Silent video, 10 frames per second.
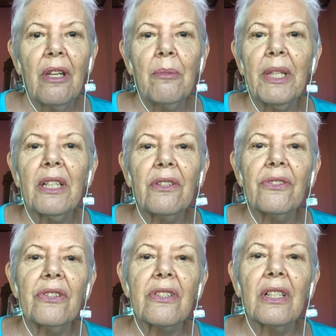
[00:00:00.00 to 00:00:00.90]

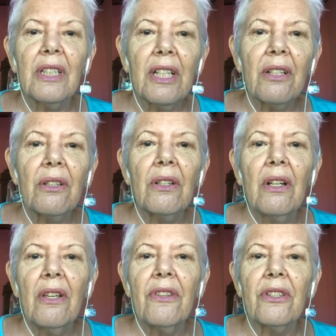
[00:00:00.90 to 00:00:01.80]
because it's clear
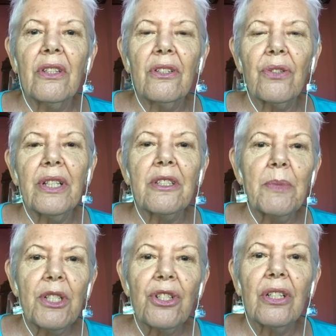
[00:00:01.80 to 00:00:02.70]
the
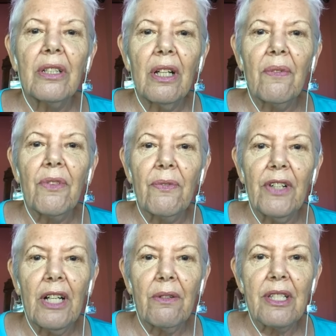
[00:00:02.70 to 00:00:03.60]
transmission of the
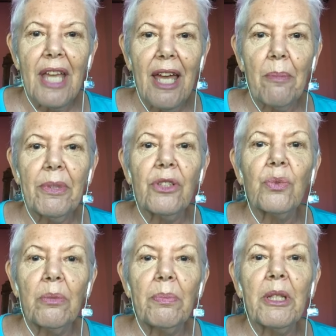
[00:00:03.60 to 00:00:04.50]
virus happens
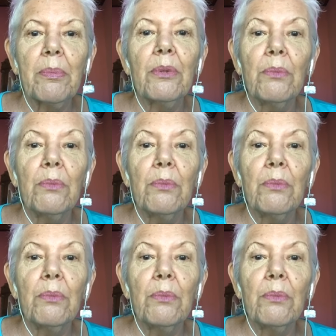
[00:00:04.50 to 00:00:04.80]
when people